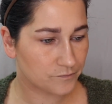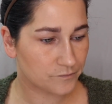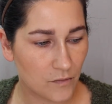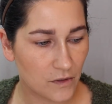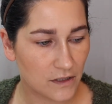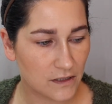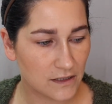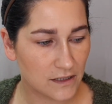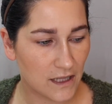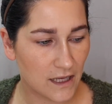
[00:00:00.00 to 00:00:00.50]

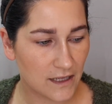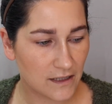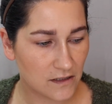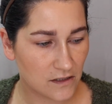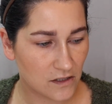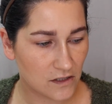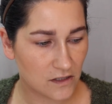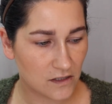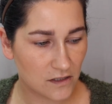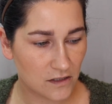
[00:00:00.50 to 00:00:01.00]
but
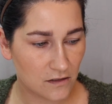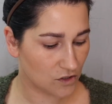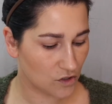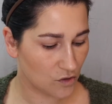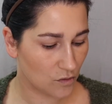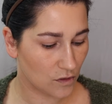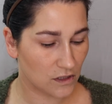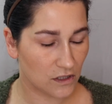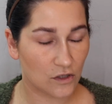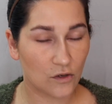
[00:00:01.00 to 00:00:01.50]
let's
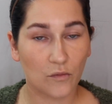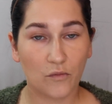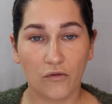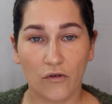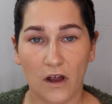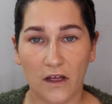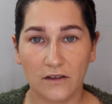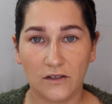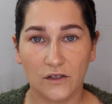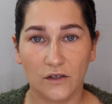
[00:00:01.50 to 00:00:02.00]
do a little
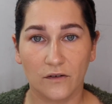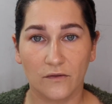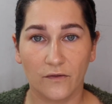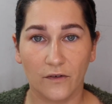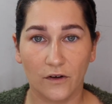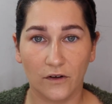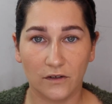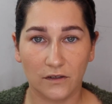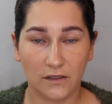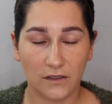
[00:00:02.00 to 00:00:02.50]
bronzer
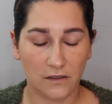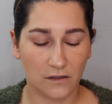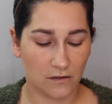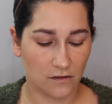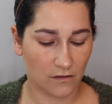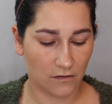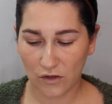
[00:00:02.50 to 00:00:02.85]
first.